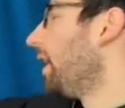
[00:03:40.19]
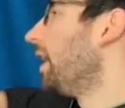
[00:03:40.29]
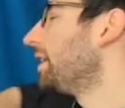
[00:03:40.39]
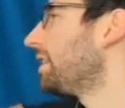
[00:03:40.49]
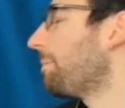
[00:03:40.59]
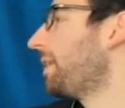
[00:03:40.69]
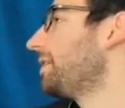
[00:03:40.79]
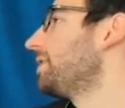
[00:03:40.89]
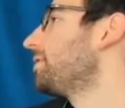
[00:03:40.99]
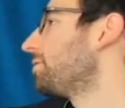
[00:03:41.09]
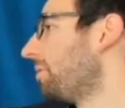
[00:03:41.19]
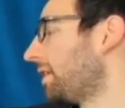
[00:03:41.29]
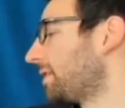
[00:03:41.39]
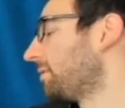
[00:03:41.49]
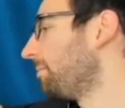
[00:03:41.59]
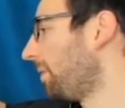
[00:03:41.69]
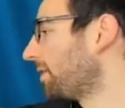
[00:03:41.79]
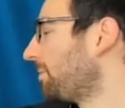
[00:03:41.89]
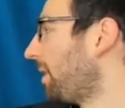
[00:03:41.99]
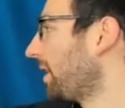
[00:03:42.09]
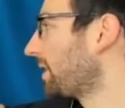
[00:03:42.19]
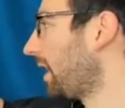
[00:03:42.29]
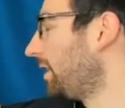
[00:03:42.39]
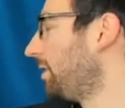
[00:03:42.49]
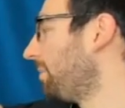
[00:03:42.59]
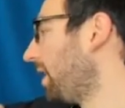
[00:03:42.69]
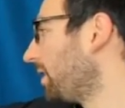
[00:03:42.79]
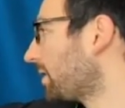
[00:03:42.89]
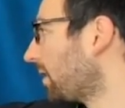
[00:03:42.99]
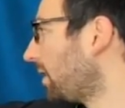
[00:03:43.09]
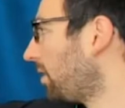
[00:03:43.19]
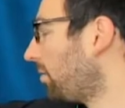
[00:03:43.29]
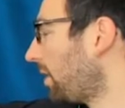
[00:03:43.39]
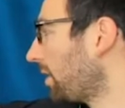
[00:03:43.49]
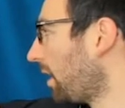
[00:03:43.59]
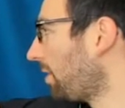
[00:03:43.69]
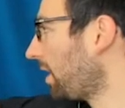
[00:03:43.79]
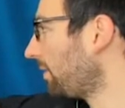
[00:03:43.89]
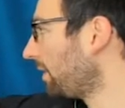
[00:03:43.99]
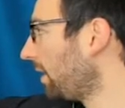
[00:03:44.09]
Is there places to rent mountain bikes and e-bikes around the area? Yeah?